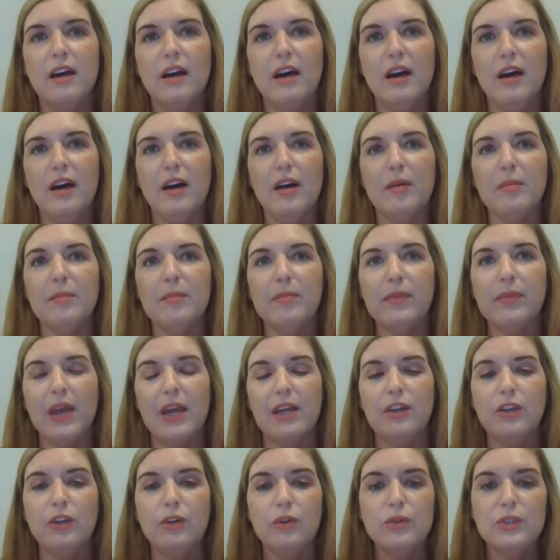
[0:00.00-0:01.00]
um,
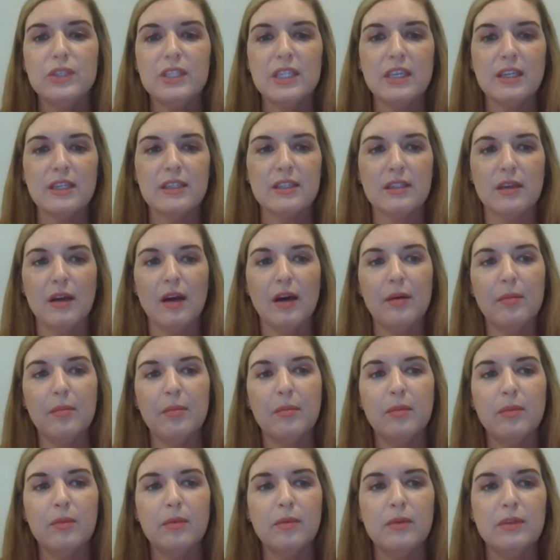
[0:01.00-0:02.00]
and using
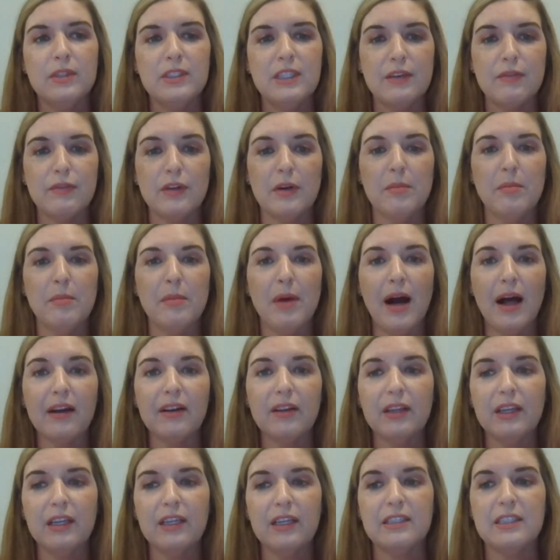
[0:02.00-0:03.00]
some different
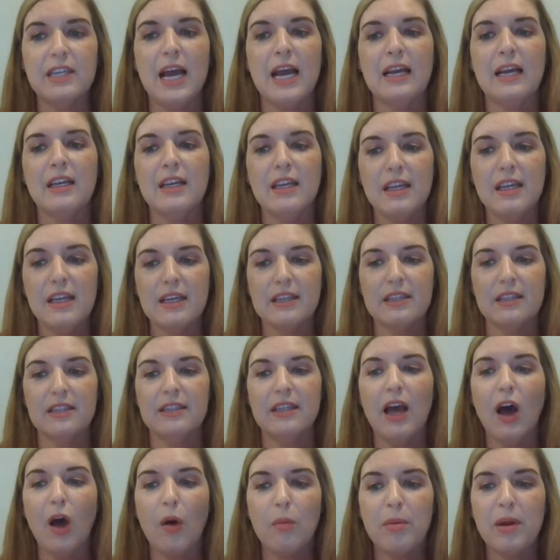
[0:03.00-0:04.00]
modeling
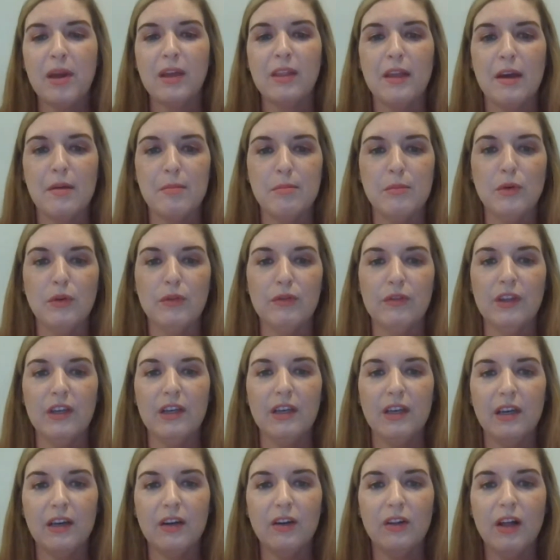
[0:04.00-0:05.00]
techniques is helping them move
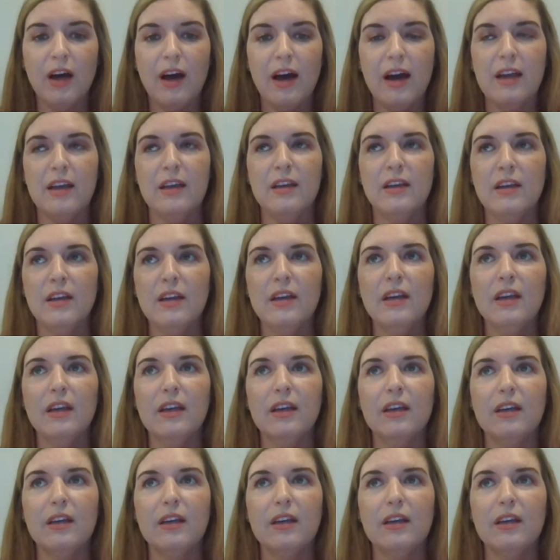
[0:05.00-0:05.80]
the needle on,